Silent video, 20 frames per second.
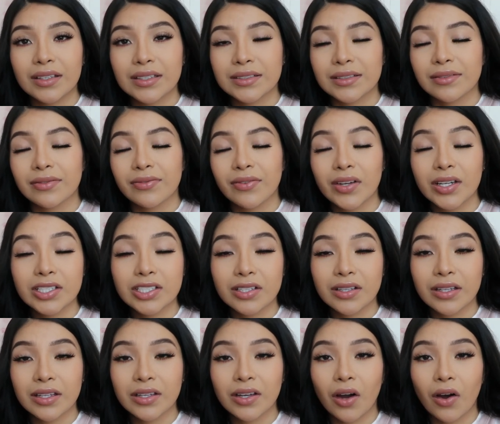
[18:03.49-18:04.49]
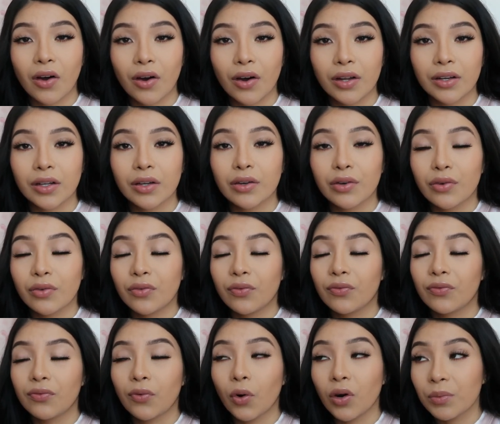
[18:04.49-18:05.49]
is officially on
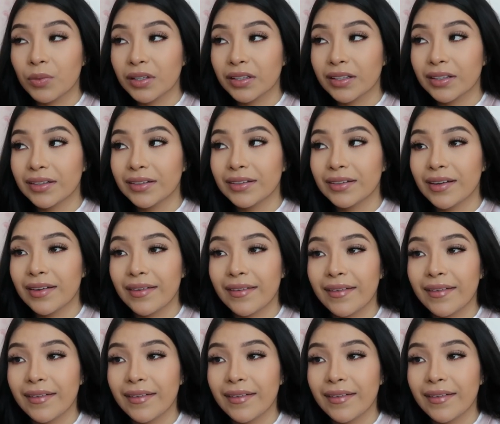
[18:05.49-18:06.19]
formula.